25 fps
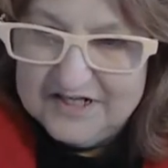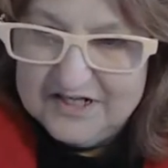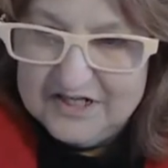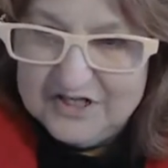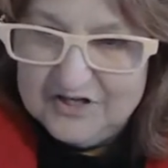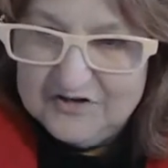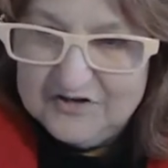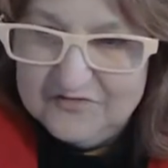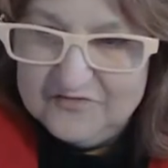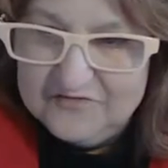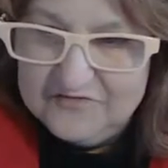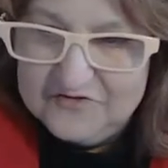
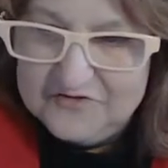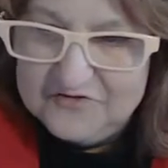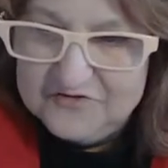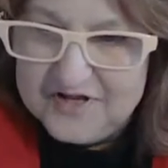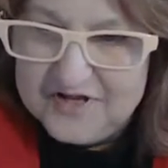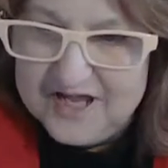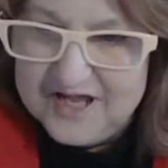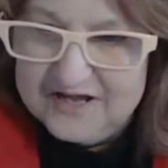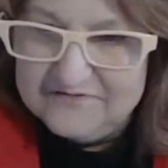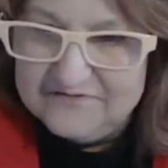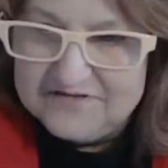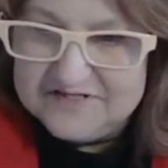You have a few
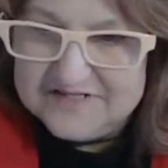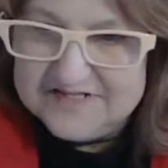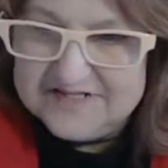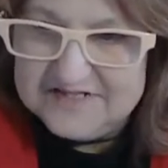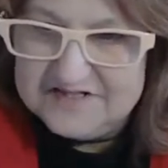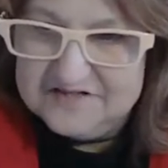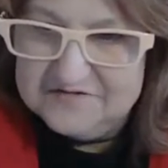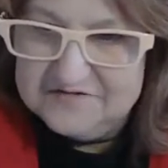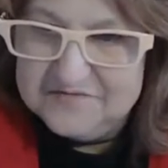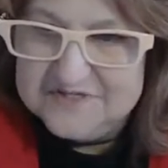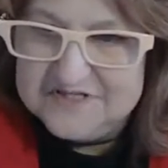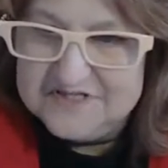
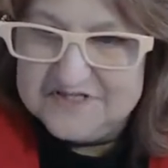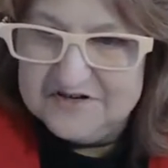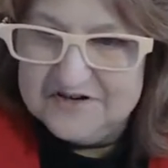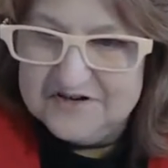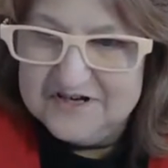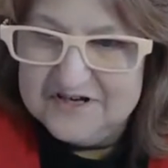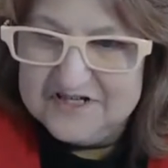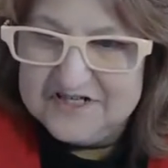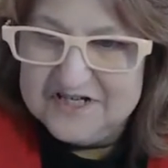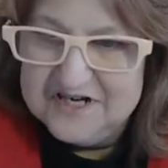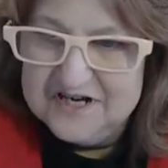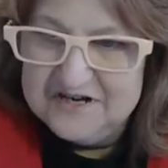canvases you'll be
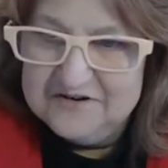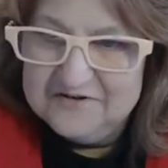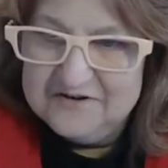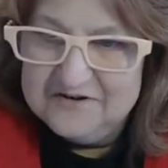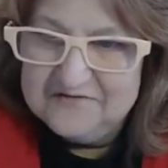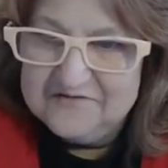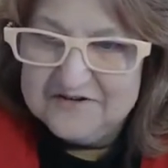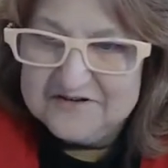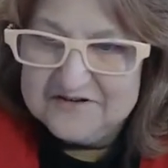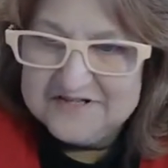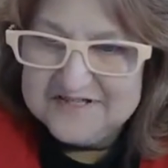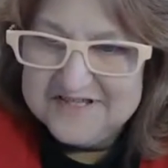starting
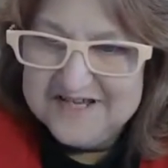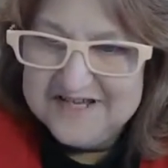January 1st.